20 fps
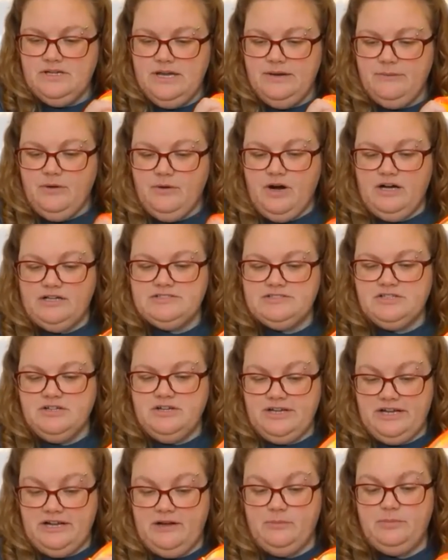It will also
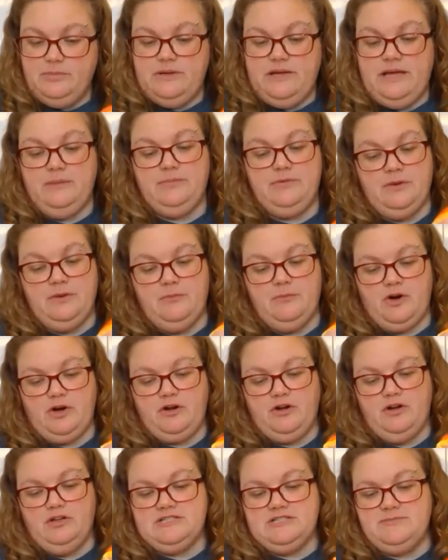help them
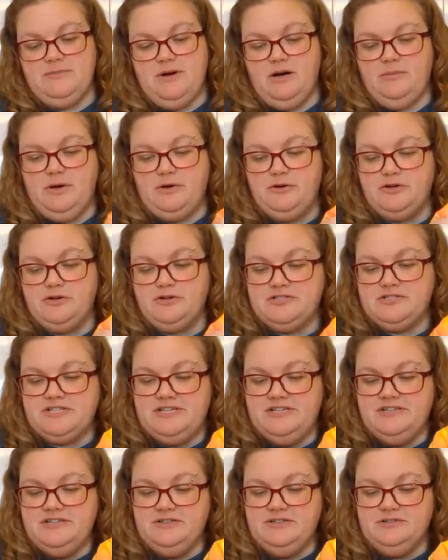work on small motor
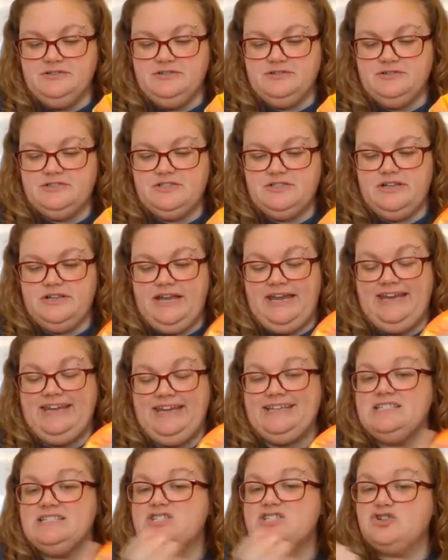skills,
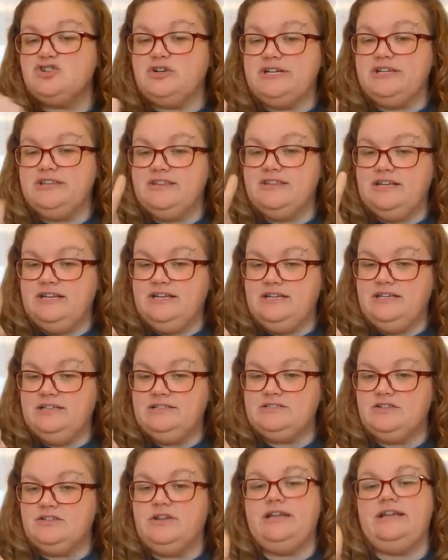hand
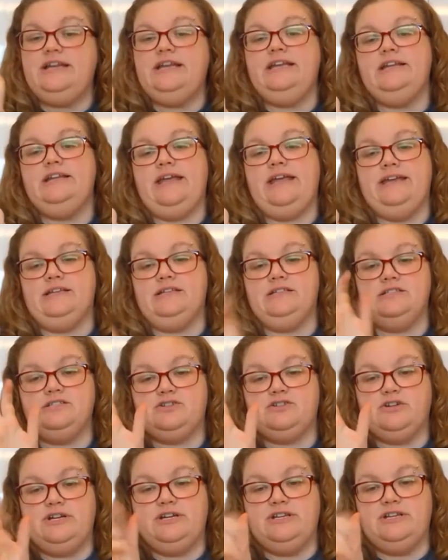strengthening. So they need hand
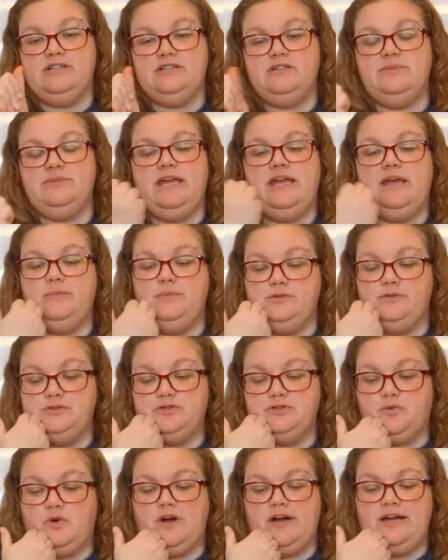strength to be able
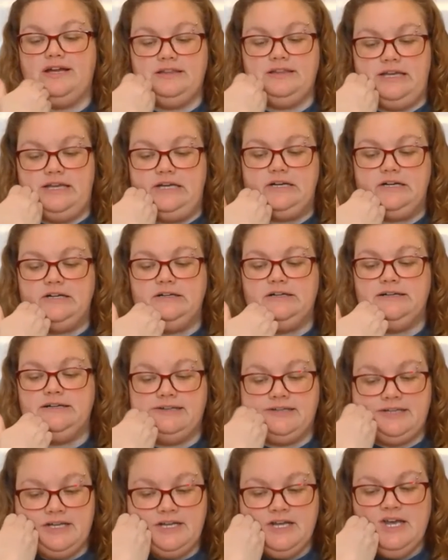to write later
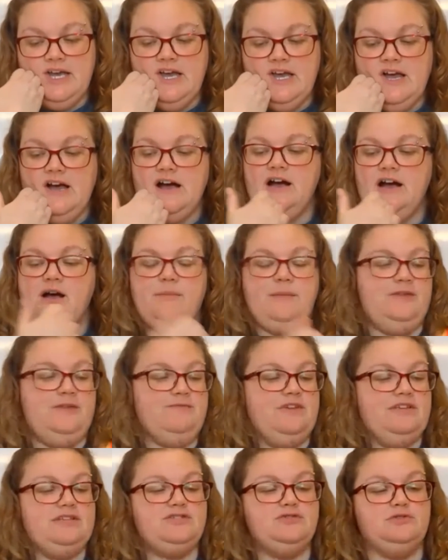on.
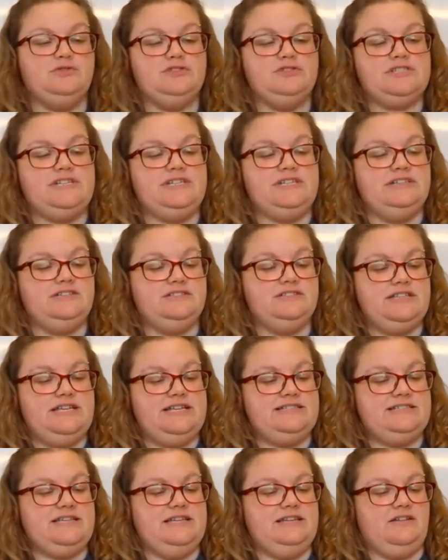and visual skills
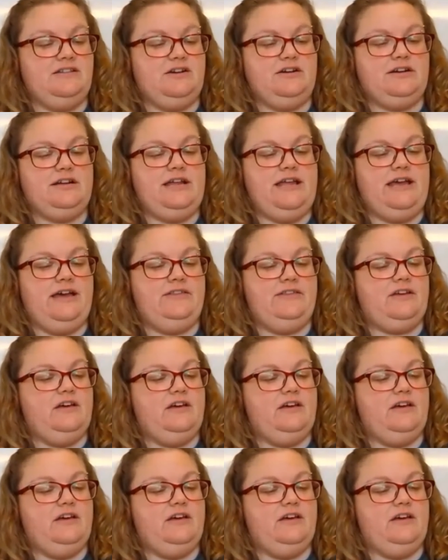as they learn how the